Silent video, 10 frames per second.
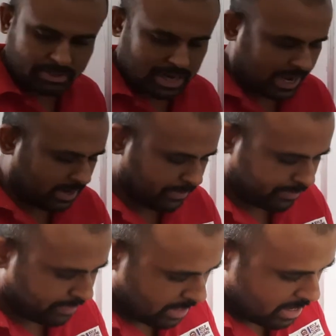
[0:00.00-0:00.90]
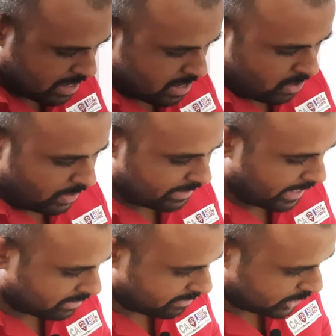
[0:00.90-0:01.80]
right? Look at the
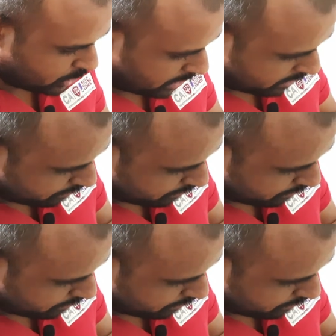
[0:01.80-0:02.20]
next question.